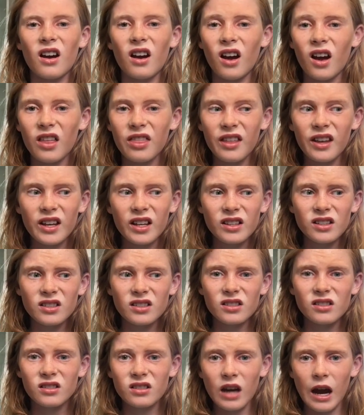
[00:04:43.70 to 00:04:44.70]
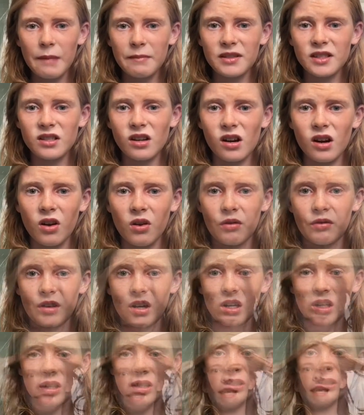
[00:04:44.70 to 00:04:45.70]
I think it's time to start over.
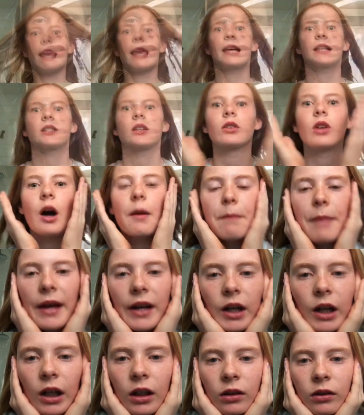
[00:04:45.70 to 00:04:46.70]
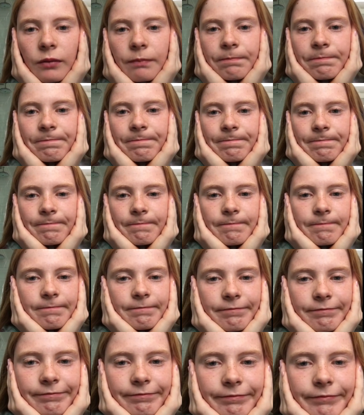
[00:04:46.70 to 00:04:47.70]
This is a lot better.
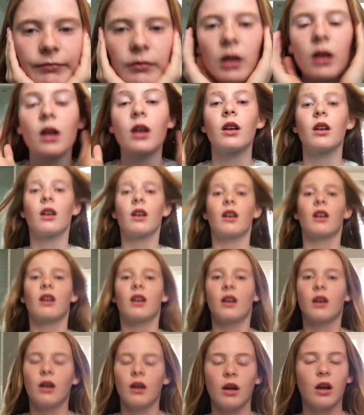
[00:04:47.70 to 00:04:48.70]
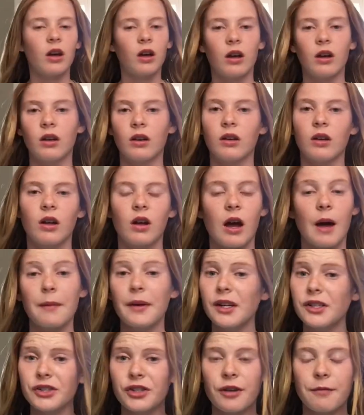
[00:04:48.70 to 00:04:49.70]
I'm
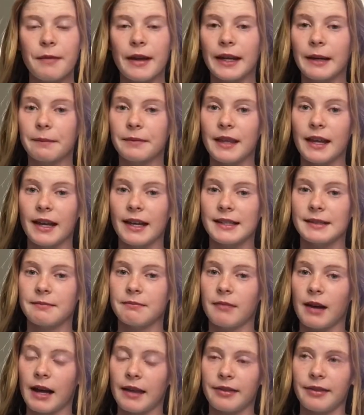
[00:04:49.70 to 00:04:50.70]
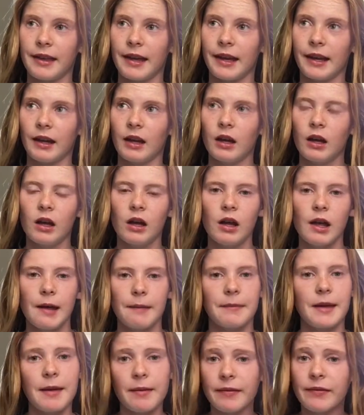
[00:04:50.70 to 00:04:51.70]
not sure makeup thing is my thing.
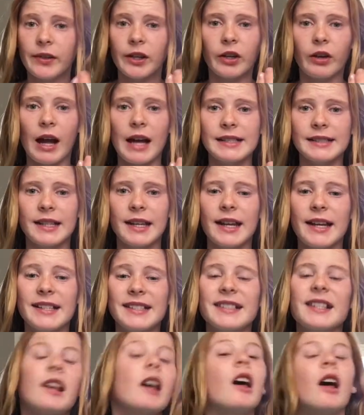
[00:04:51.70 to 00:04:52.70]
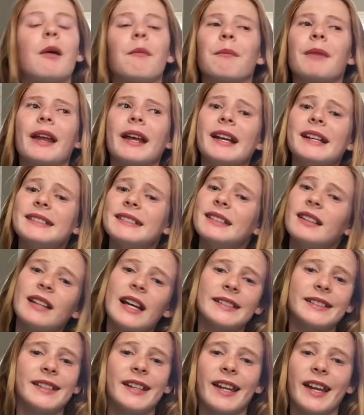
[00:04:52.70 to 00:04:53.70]
Maybe for you guys it is, but I guess the
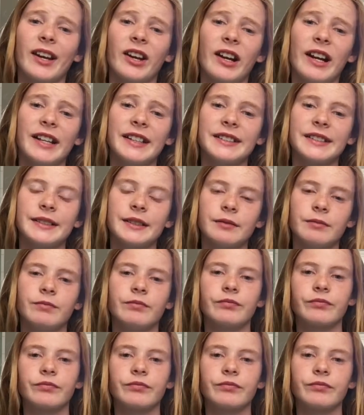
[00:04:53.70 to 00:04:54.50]
lesson here is